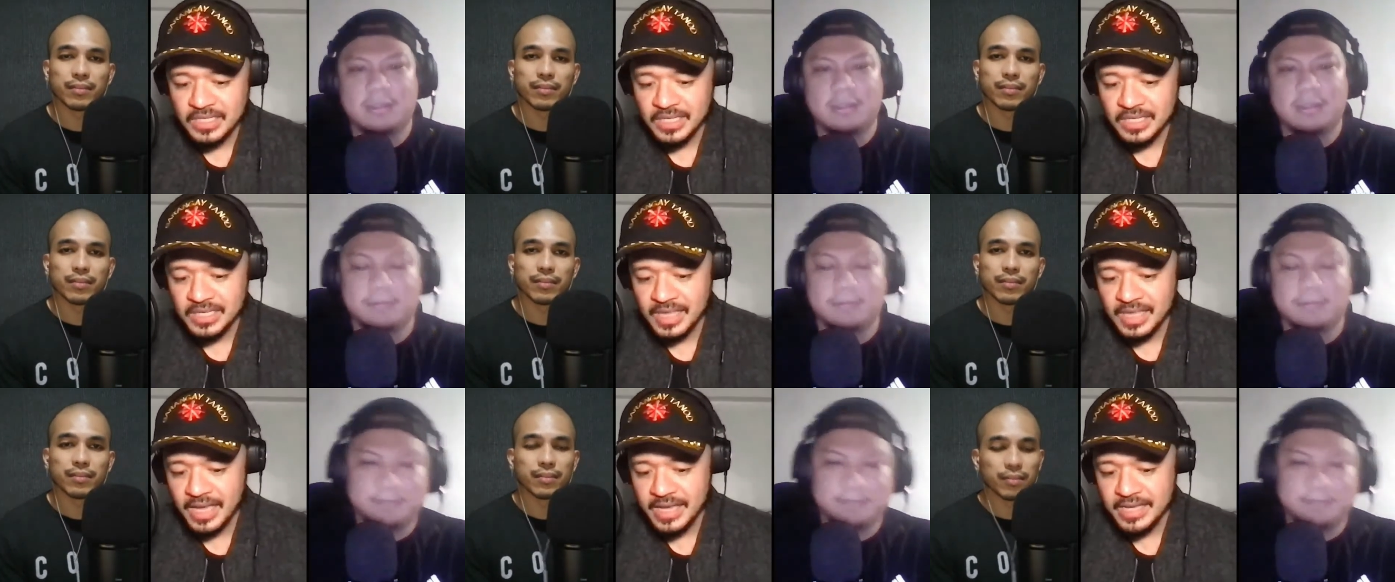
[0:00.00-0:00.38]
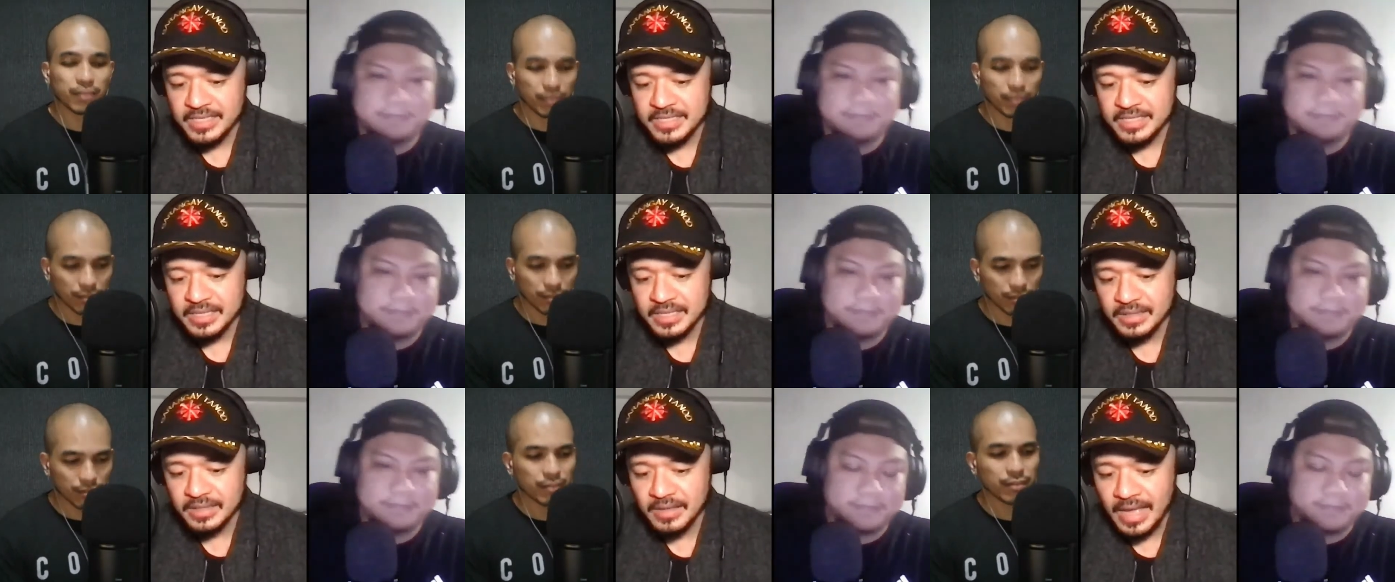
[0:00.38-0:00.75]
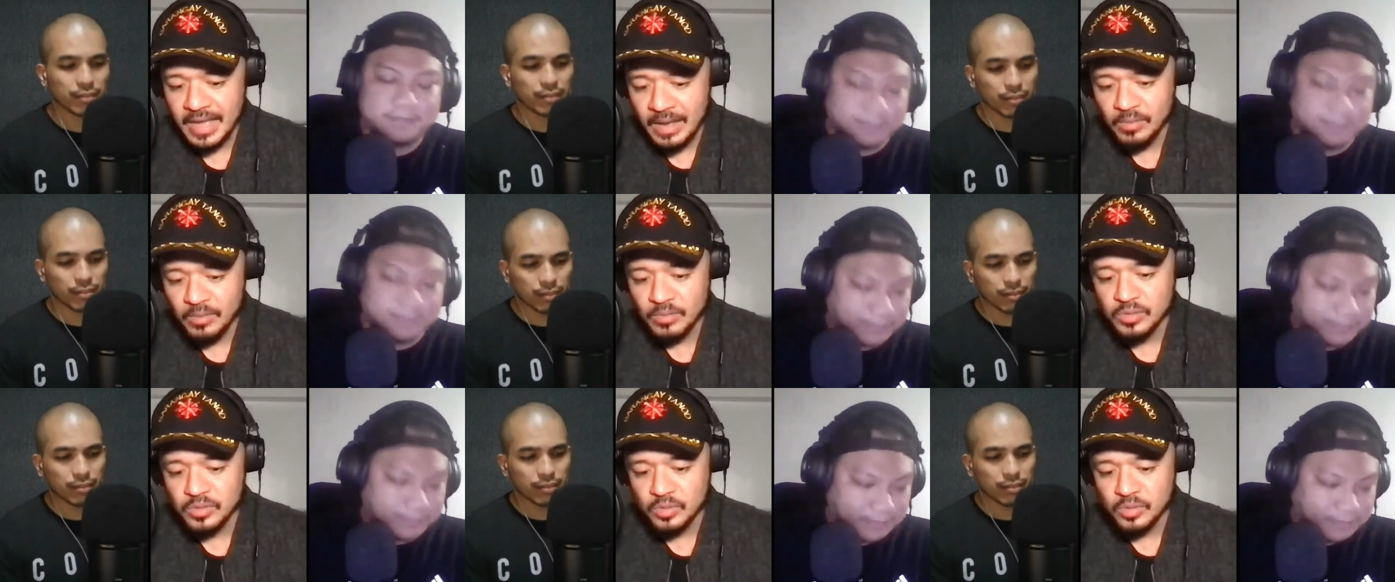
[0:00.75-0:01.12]
Speaker 1: a nice
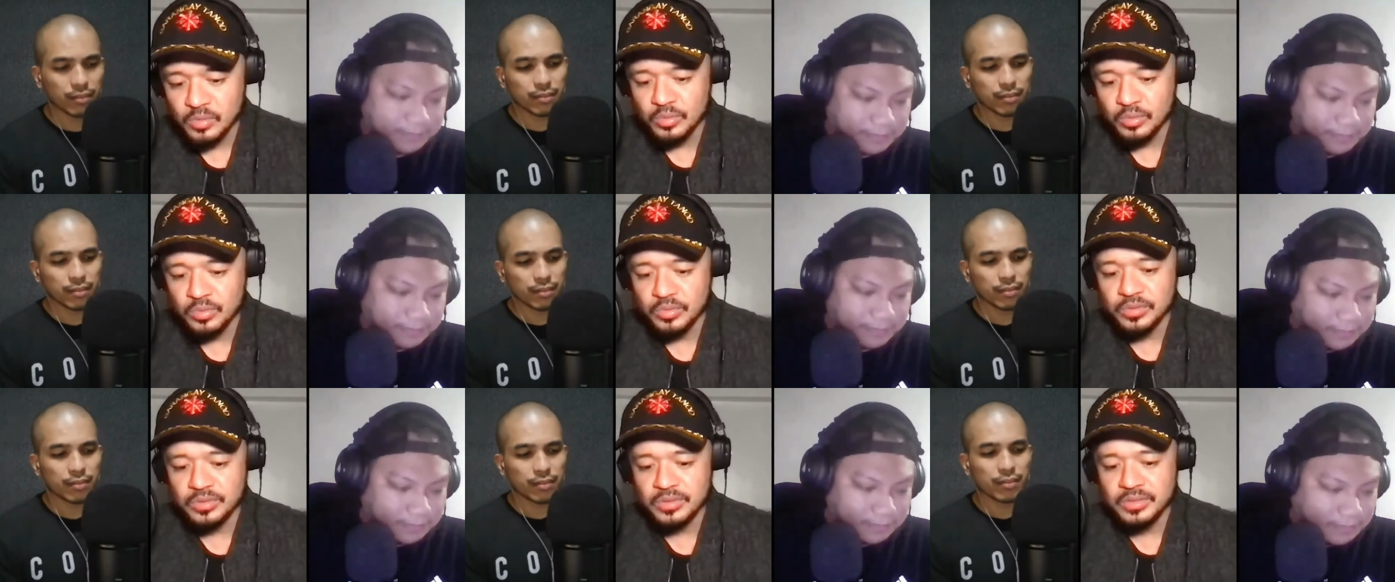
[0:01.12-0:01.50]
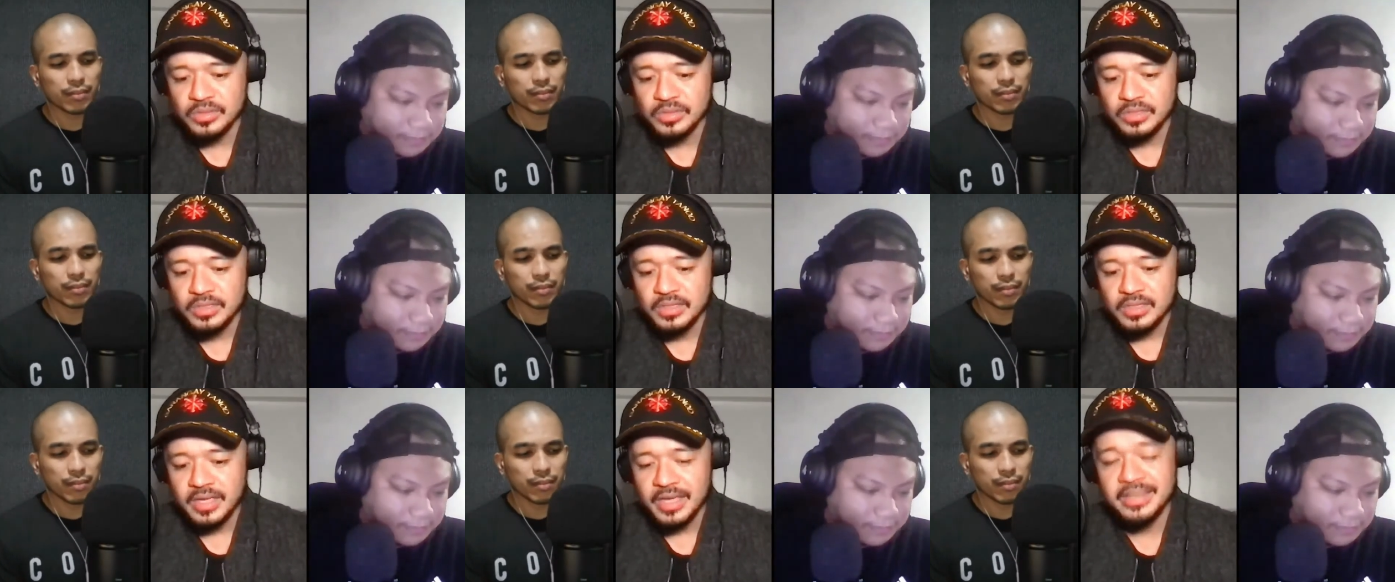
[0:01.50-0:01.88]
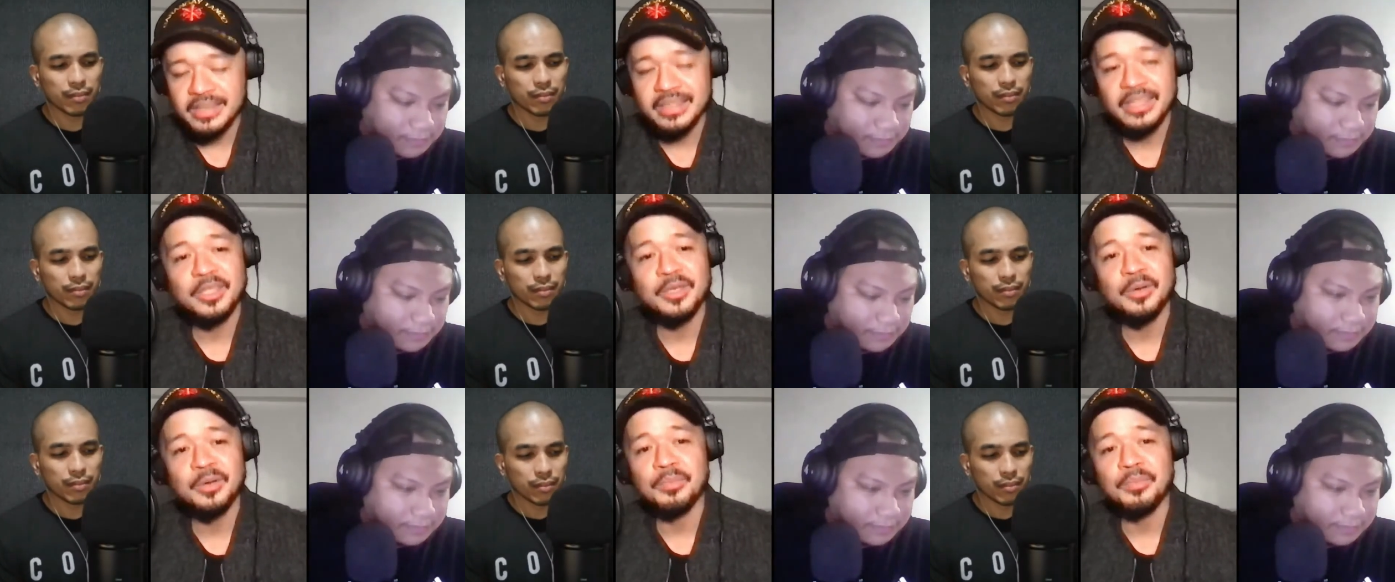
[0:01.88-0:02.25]
household. And
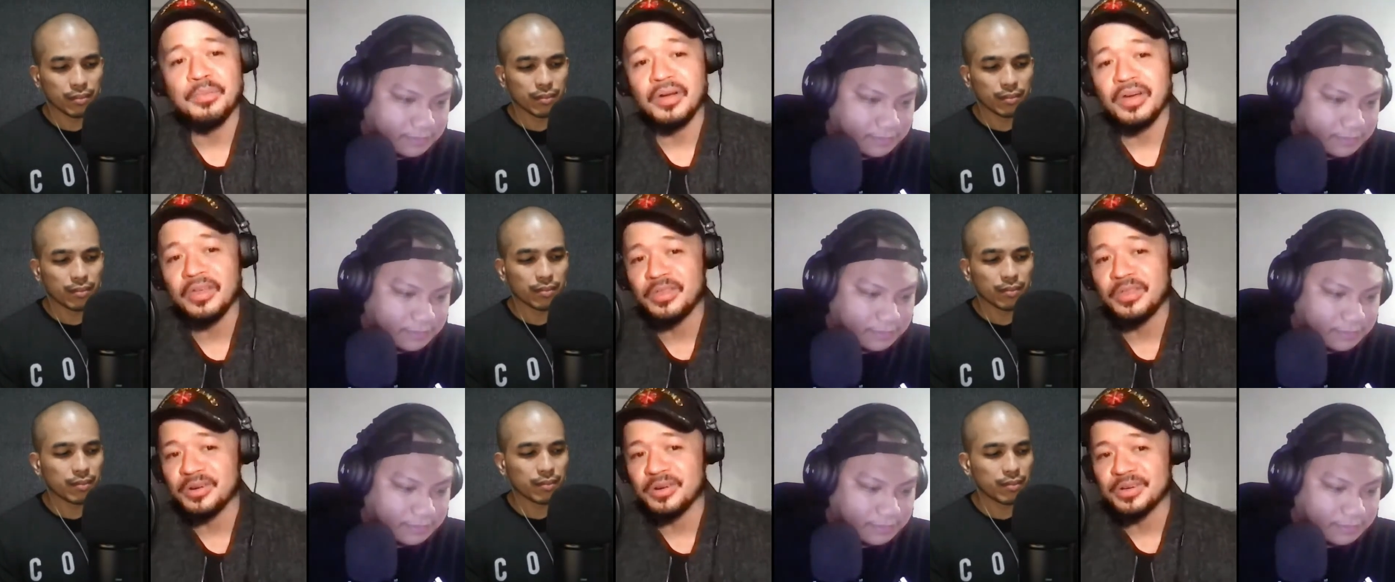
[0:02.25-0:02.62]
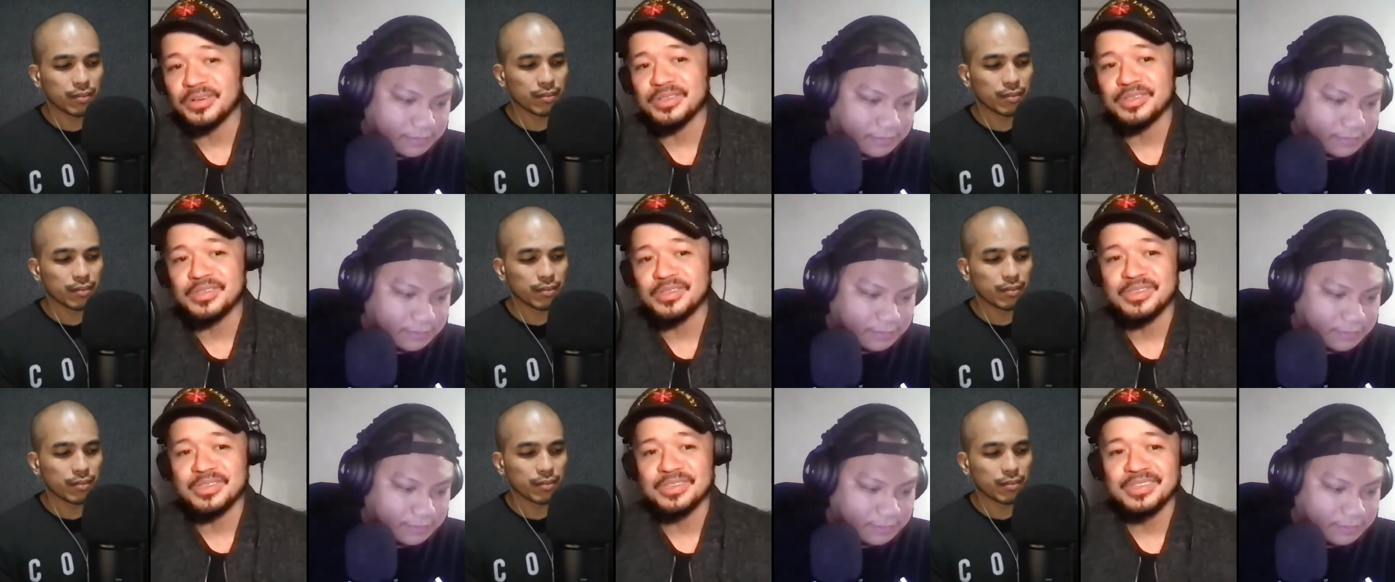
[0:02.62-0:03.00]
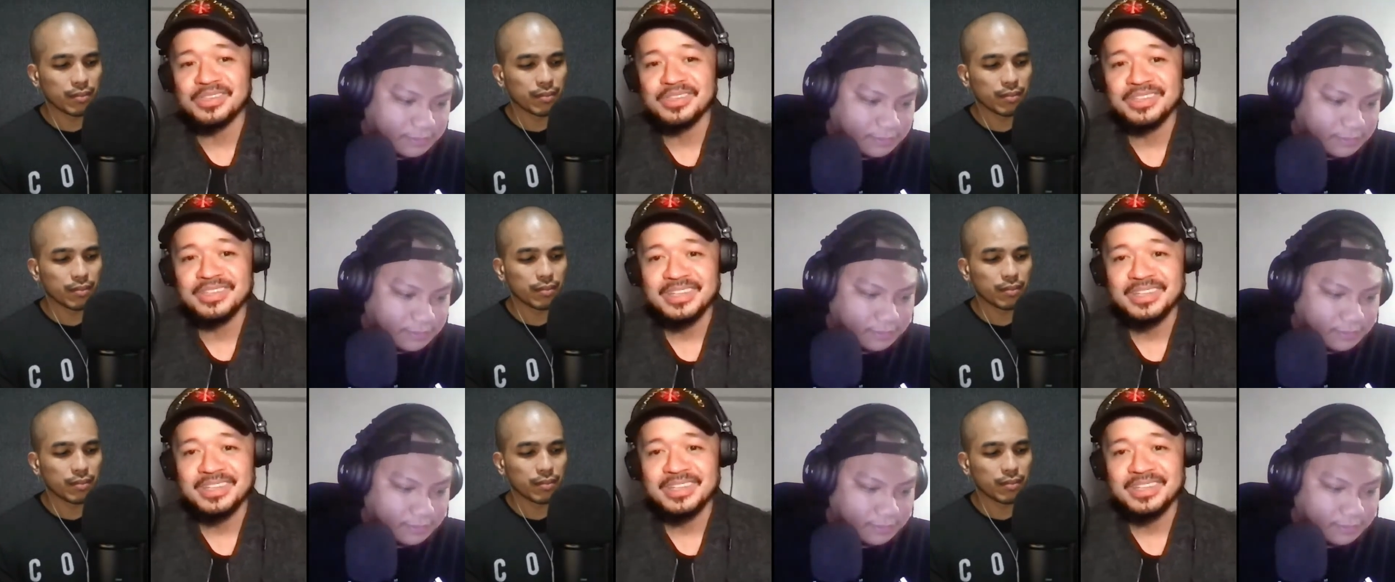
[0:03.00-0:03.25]
then your brothers,